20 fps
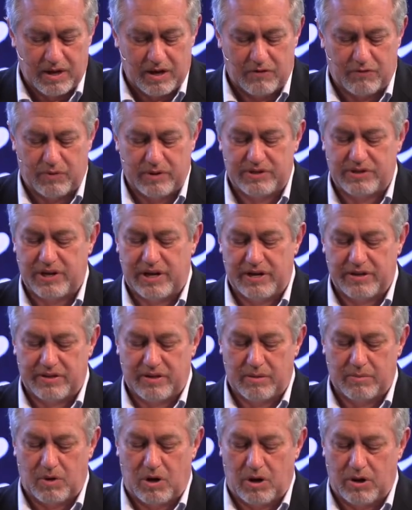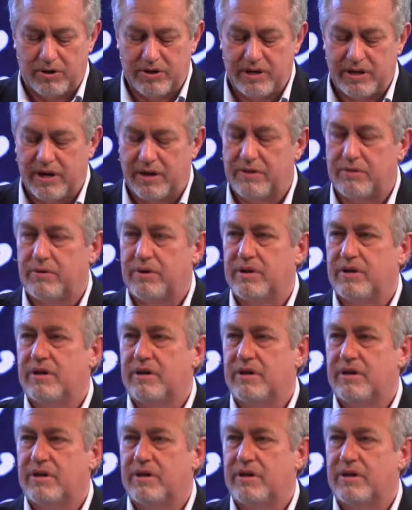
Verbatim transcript: if we take them all together,